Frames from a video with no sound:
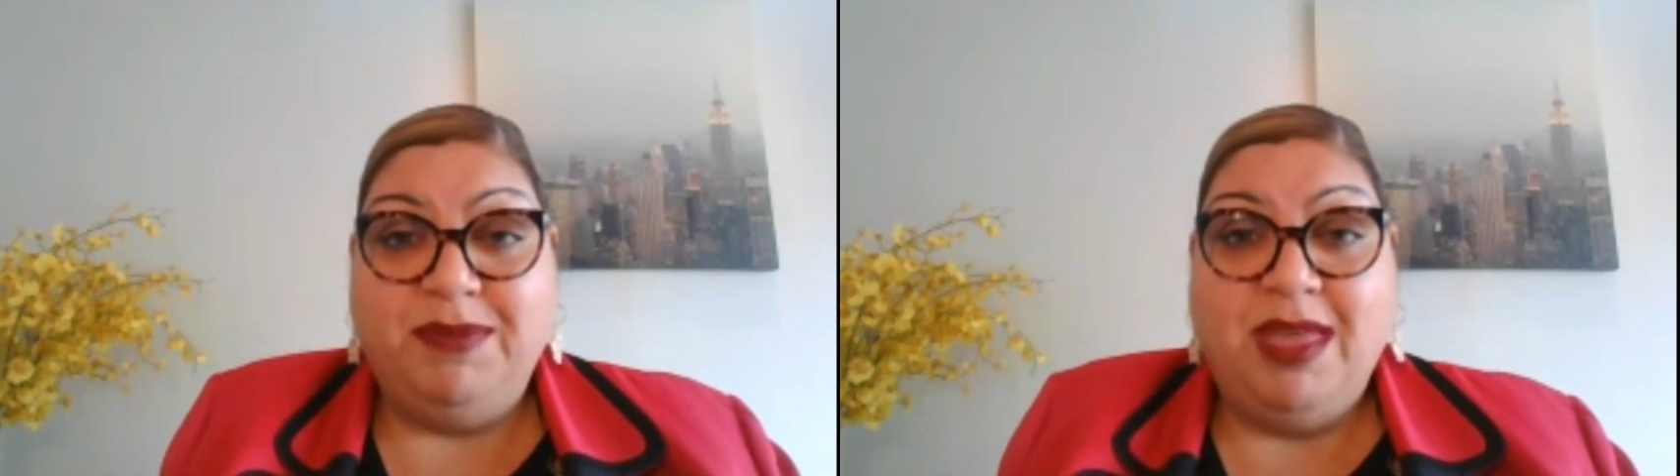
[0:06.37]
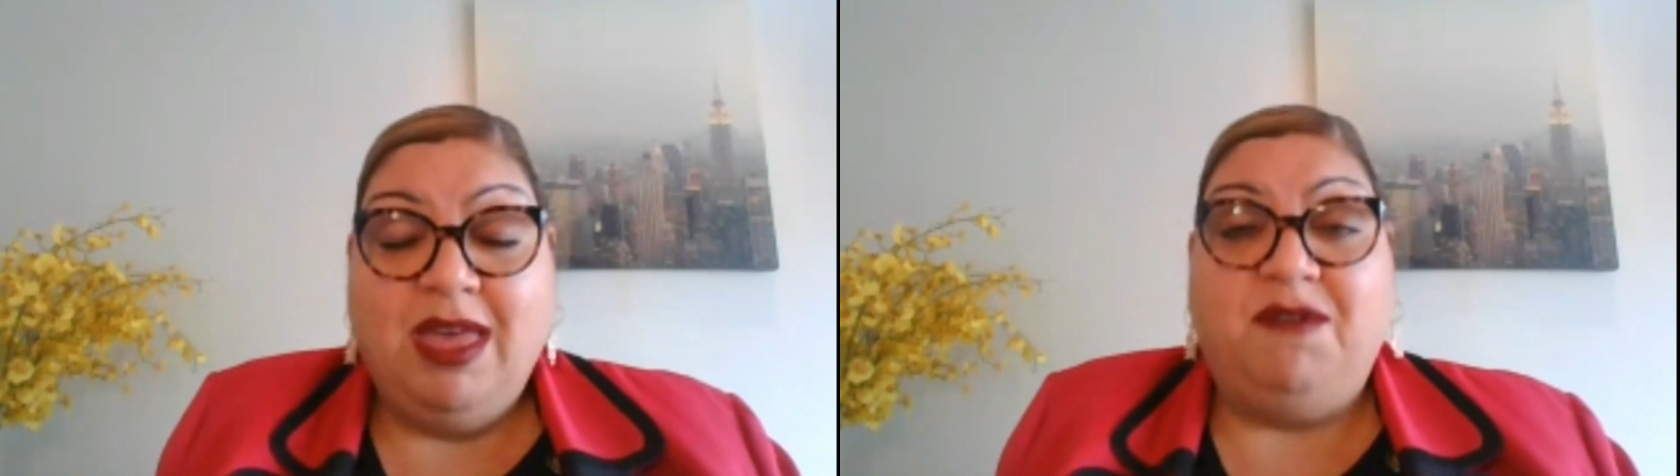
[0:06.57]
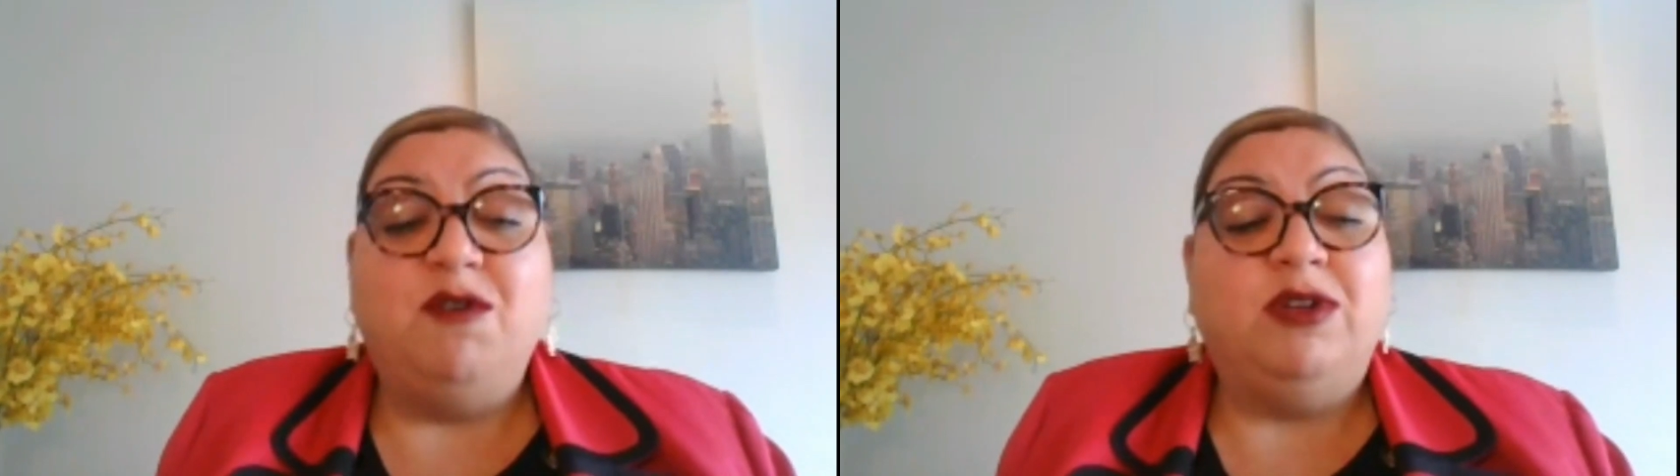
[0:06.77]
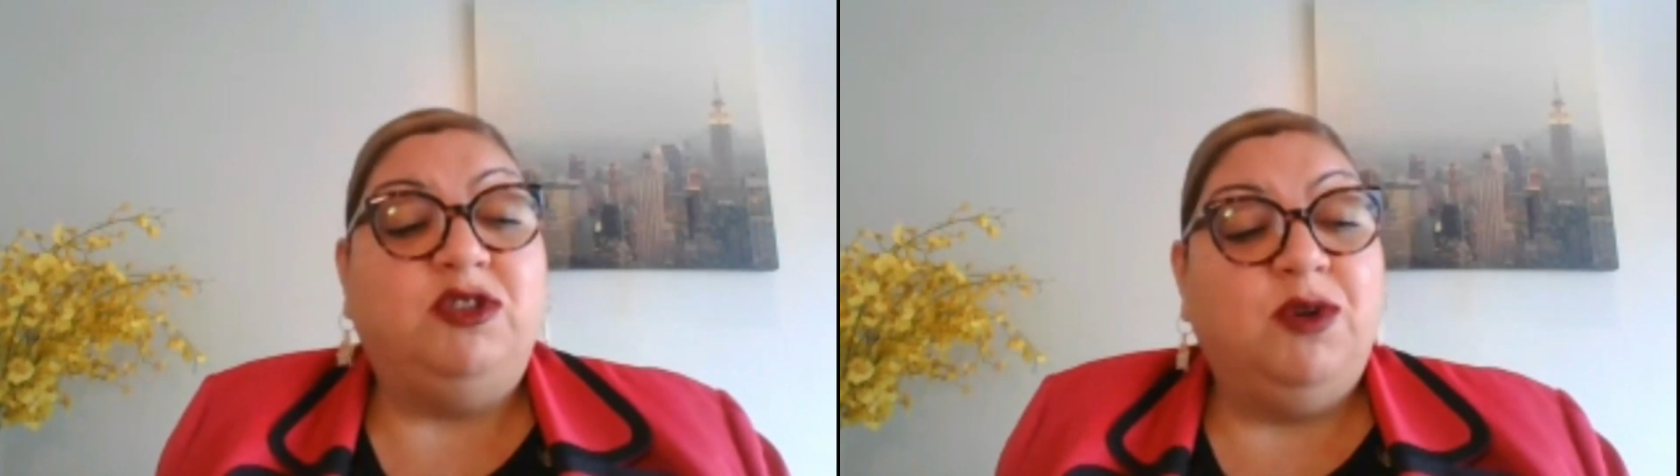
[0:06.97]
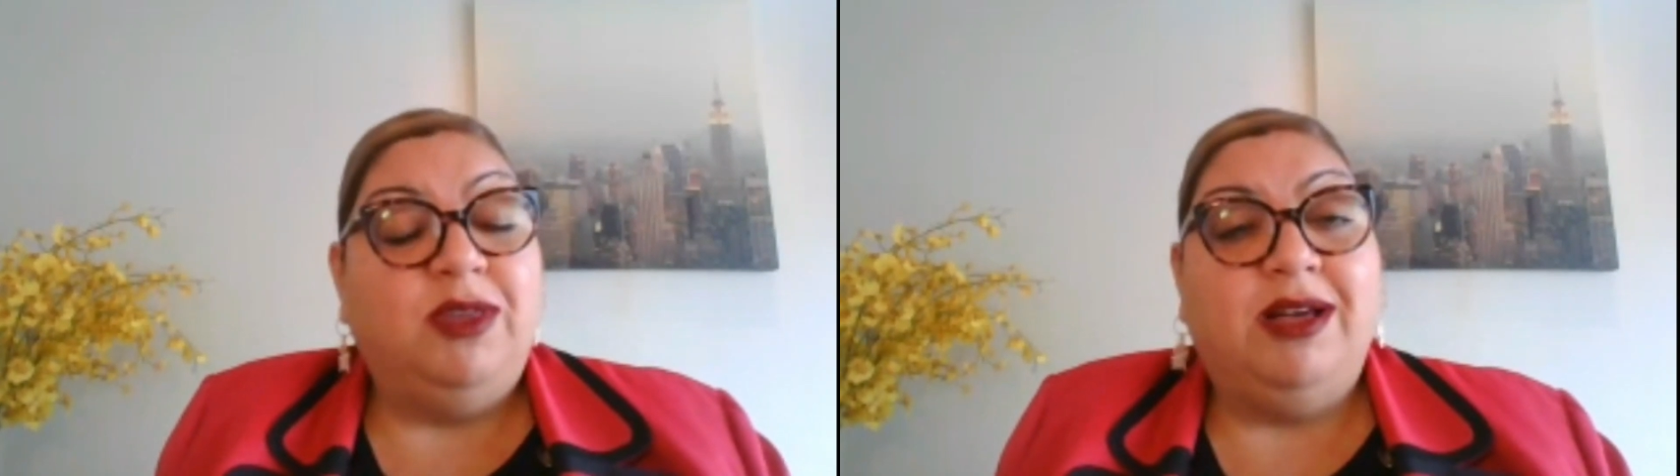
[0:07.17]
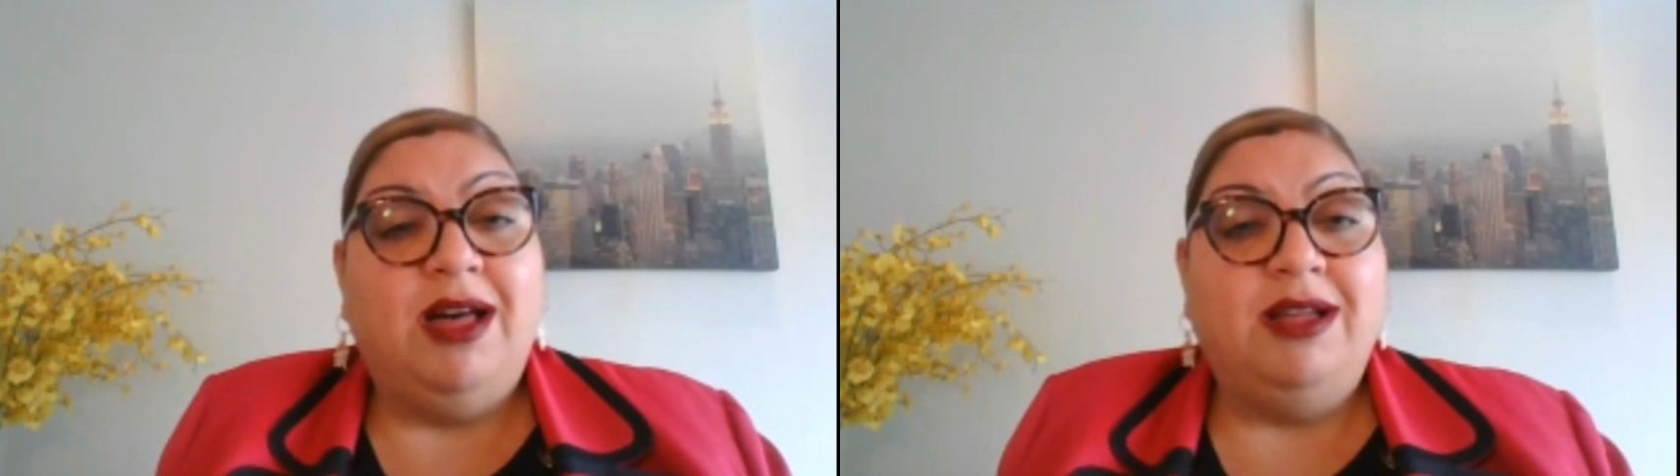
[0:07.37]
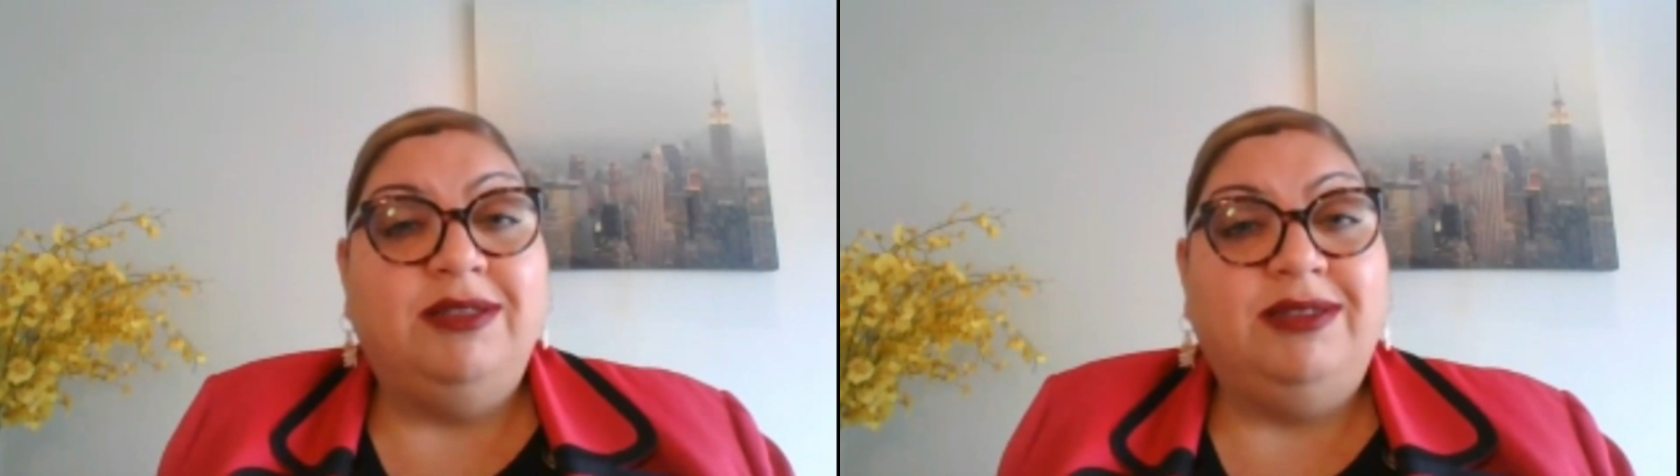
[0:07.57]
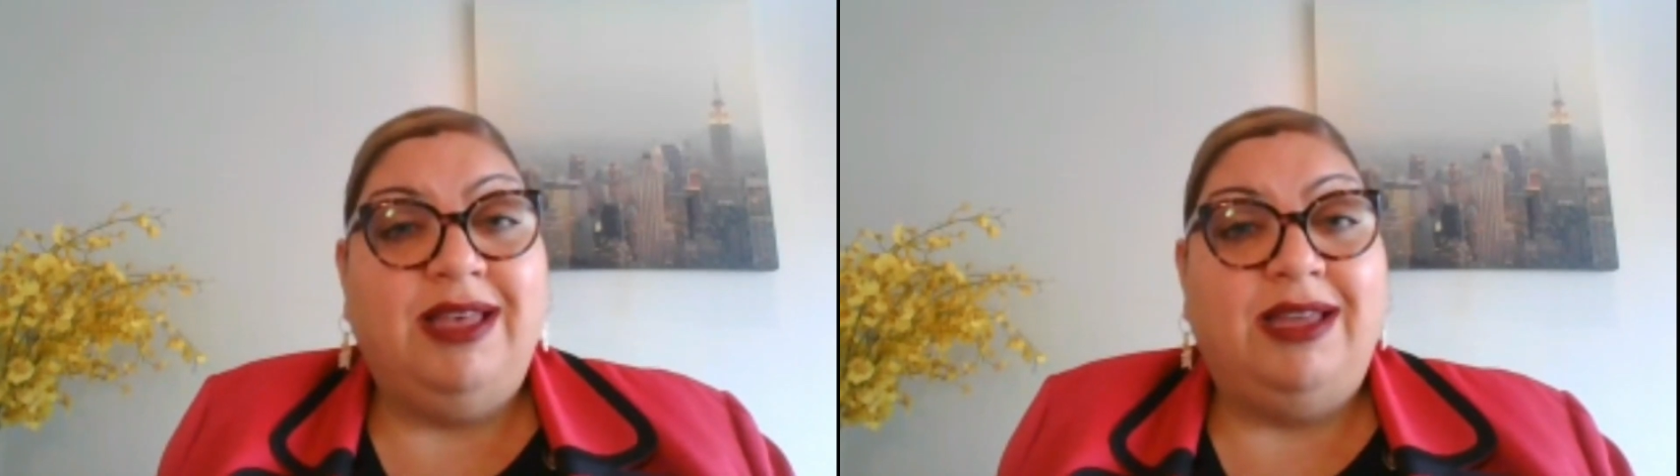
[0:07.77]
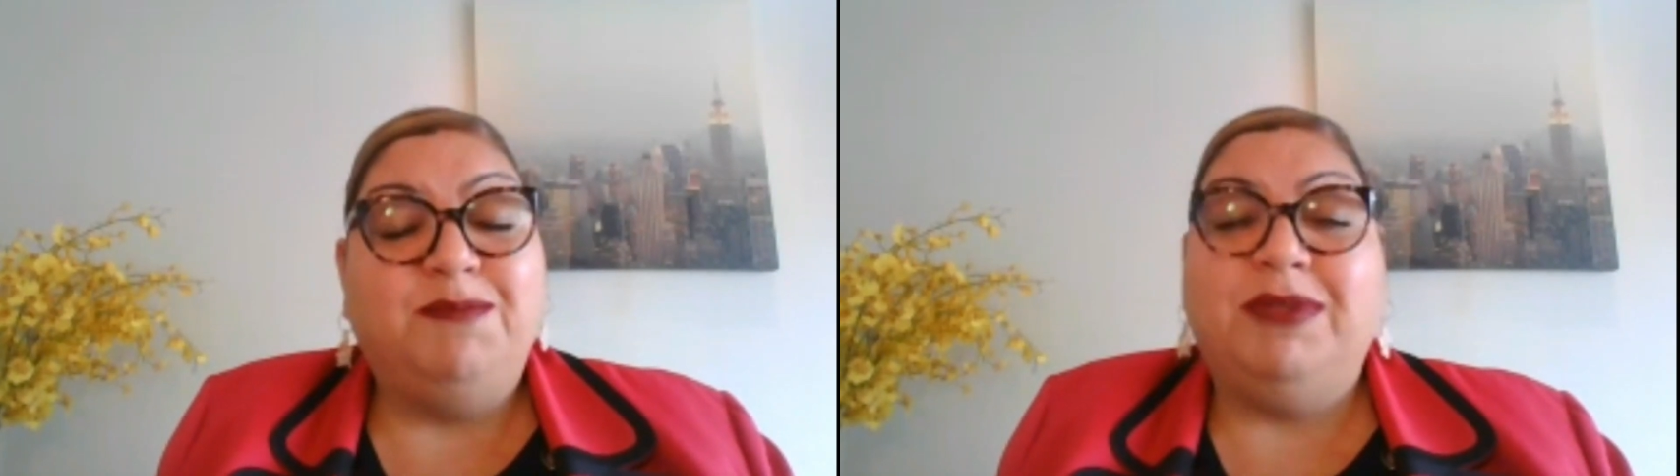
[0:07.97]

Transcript: If you enjoy the content,